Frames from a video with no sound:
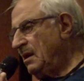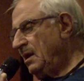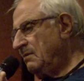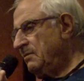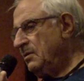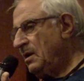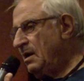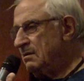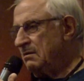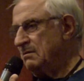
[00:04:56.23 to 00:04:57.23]
and if you
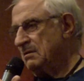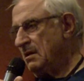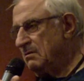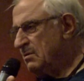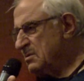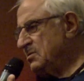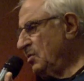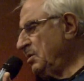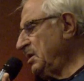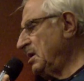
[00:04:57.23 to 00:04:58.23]
had, and there was
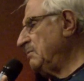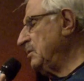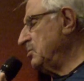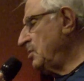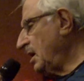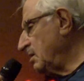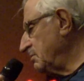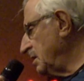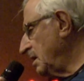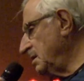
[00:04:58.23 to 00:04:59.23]
nobody keeping track
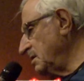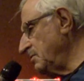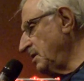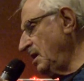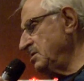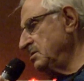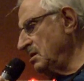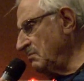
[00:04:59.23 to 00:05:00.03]
of the identification